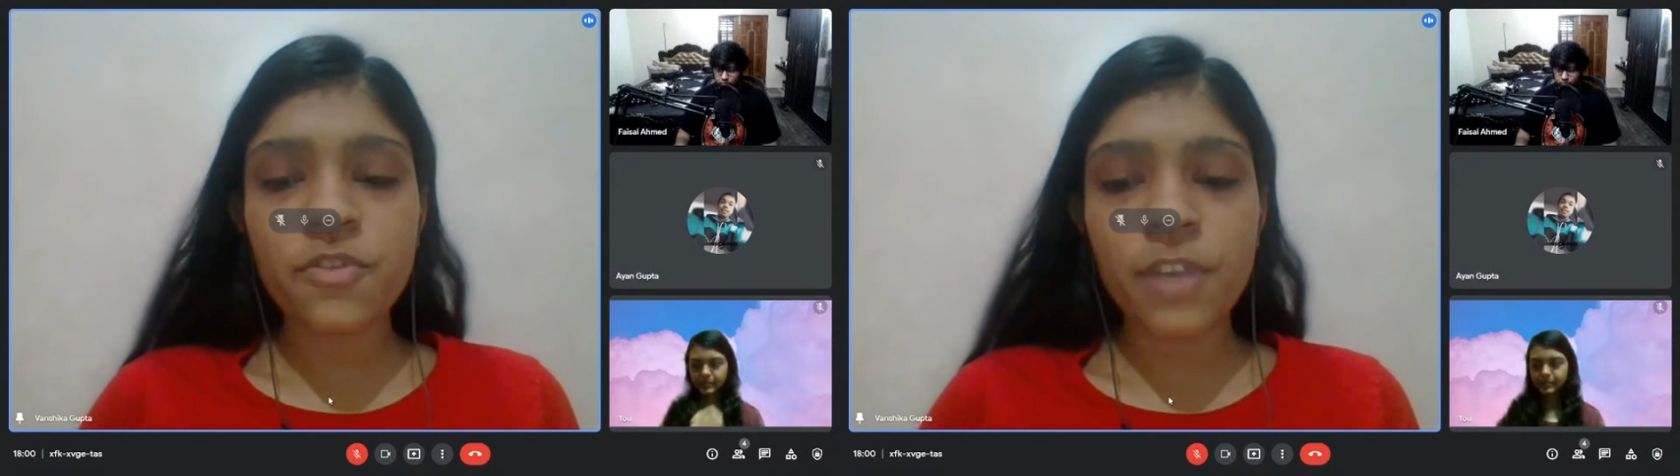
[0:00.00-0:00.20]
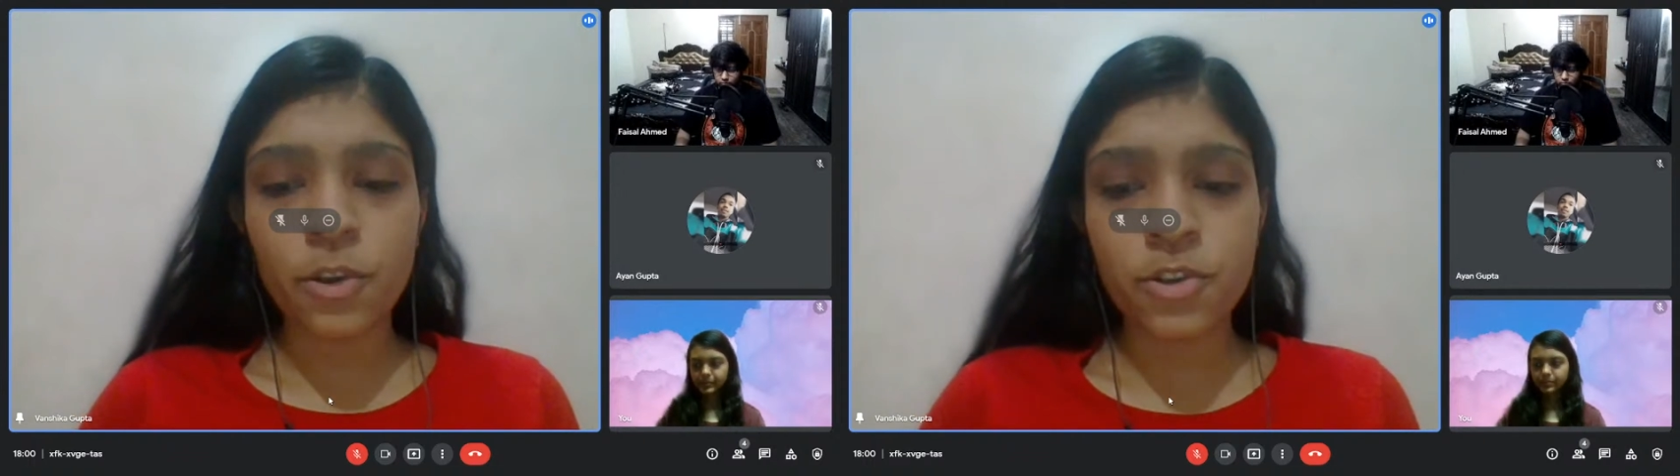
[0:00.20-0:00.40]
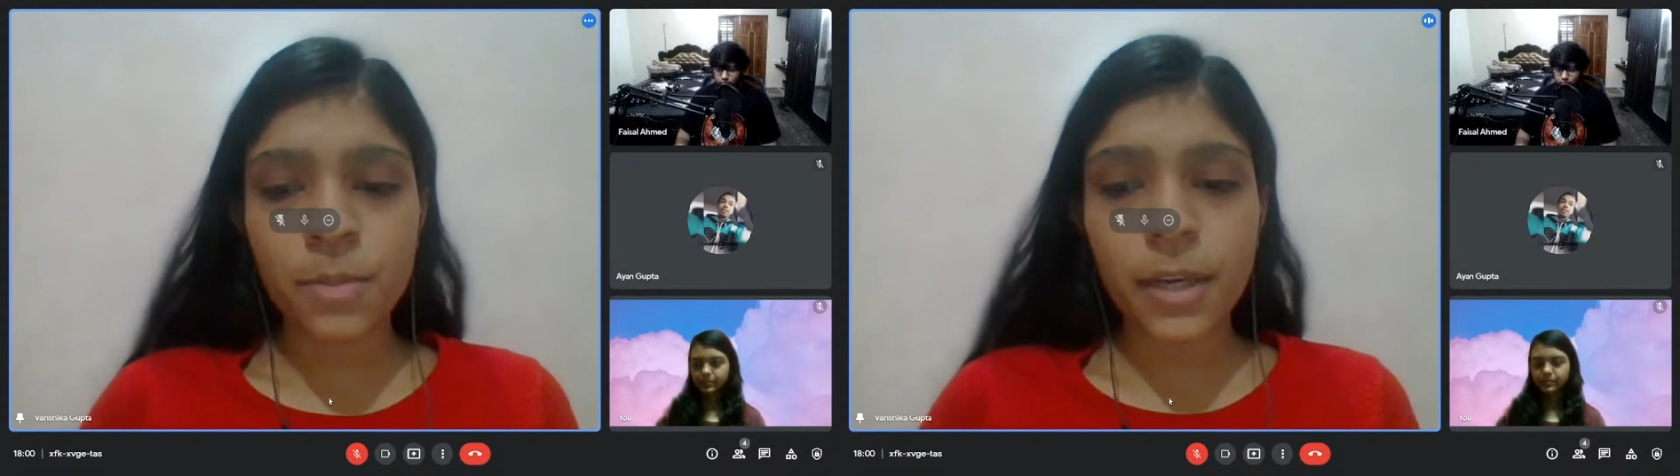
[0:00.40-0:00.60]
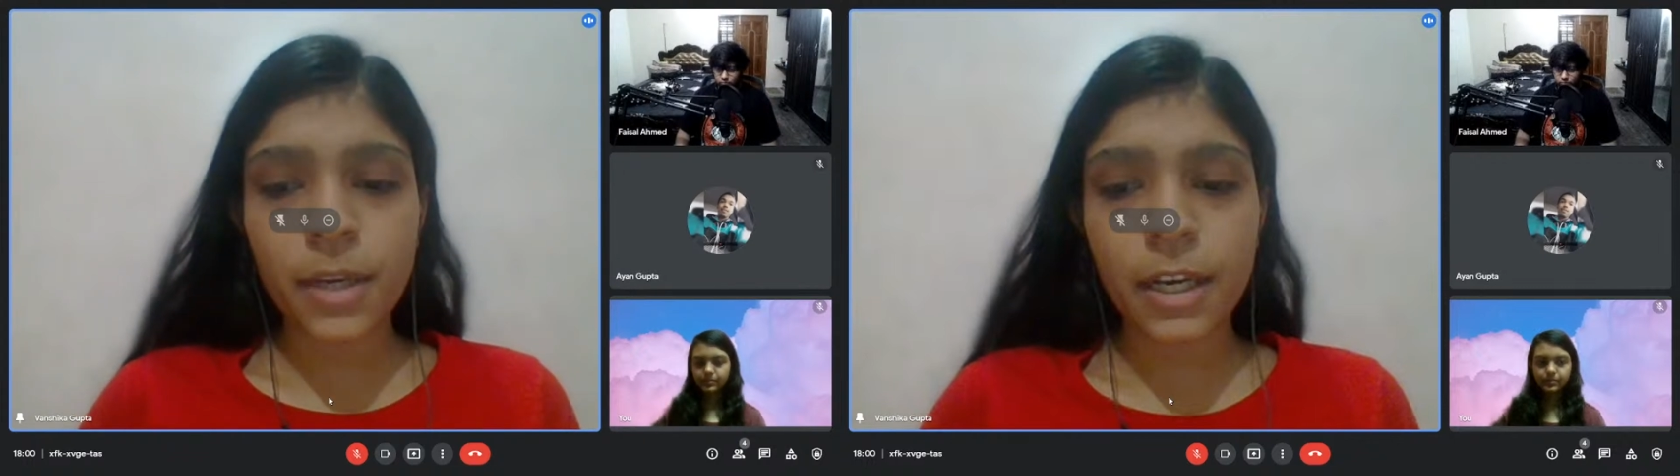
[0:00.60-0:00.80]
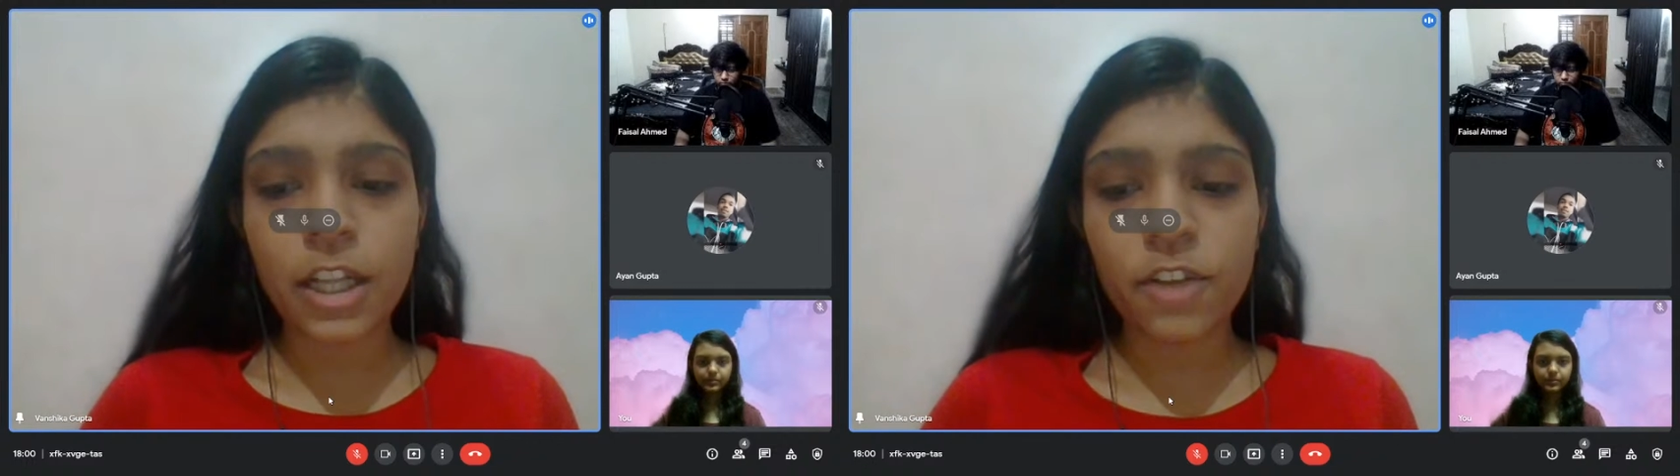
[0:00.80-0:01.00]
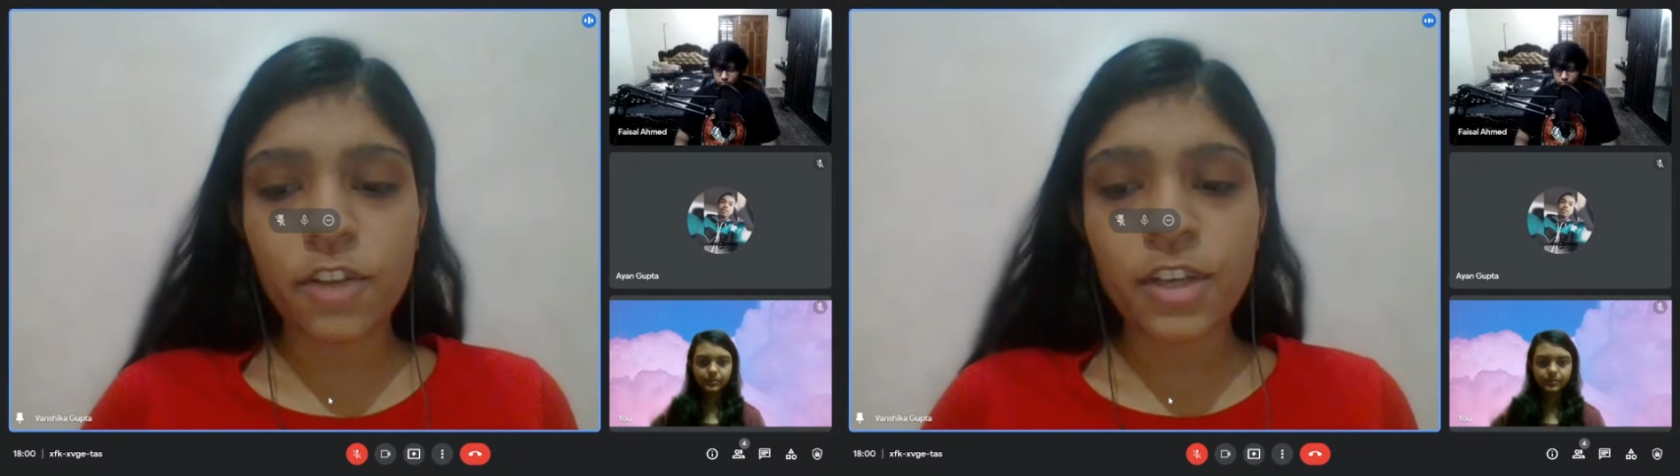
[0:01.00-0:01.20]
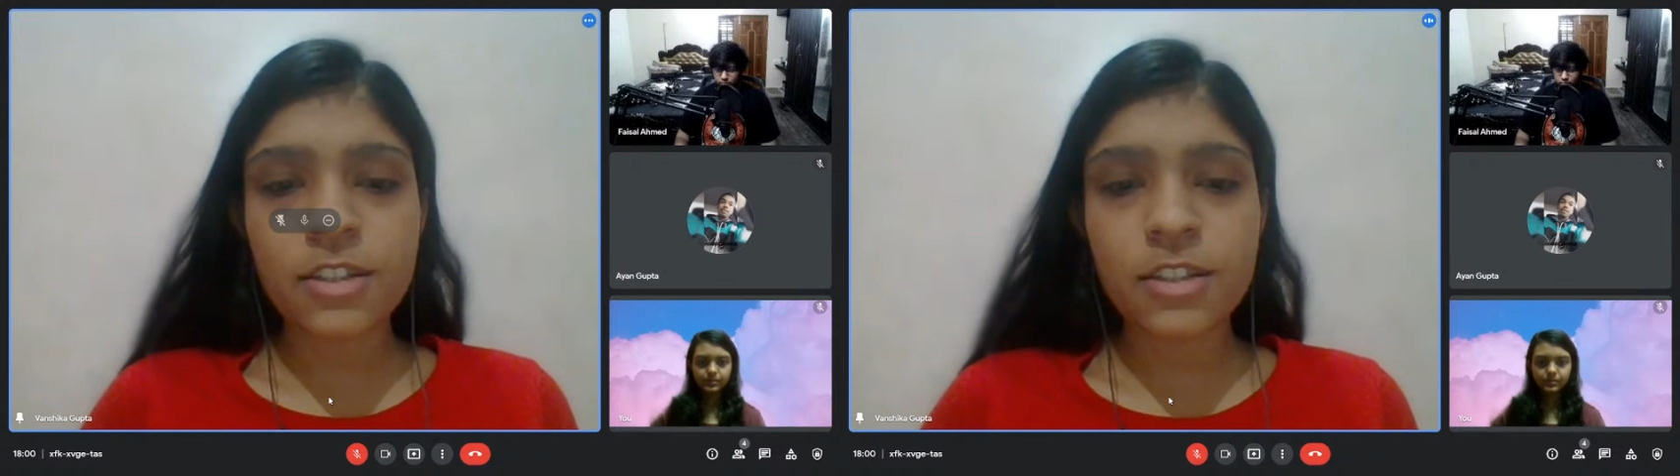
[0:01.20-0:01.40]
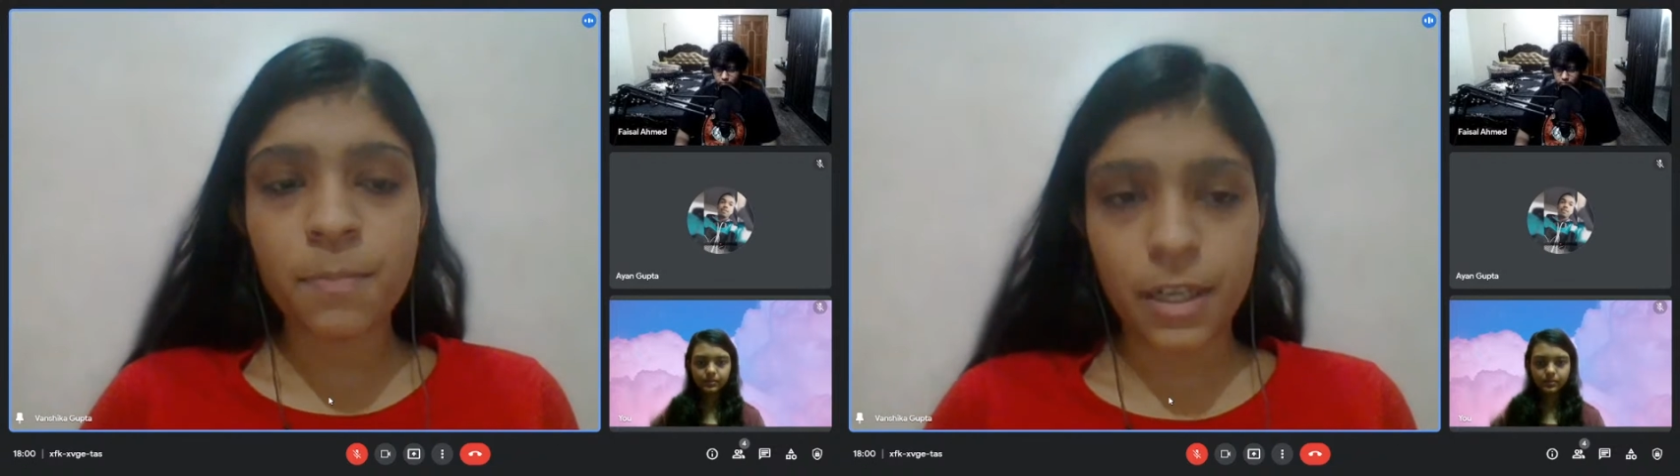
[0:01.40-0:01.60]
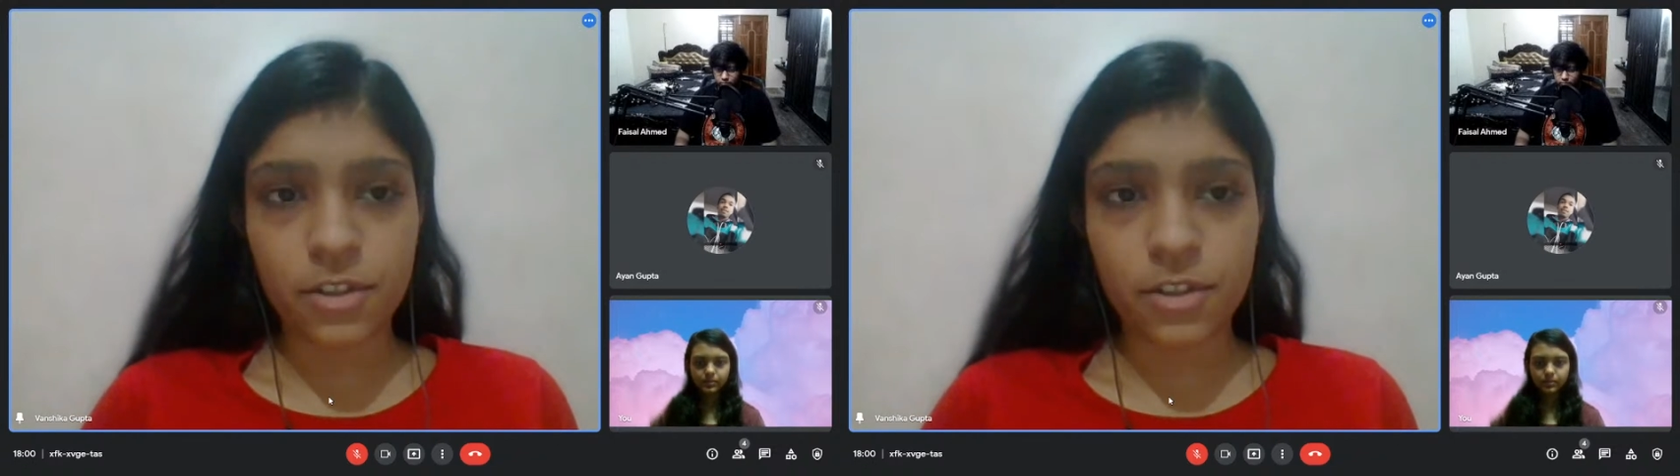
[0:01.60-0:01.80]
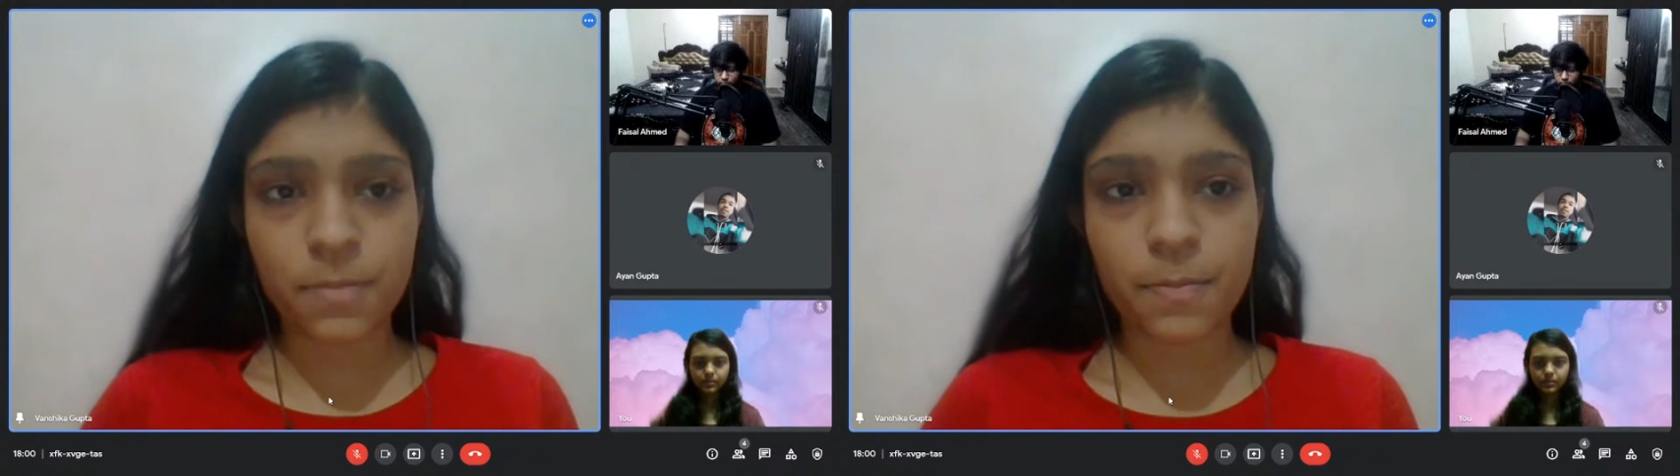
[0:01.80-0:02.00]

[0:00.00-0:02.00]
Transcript: Fellowship and LFX Mentorship.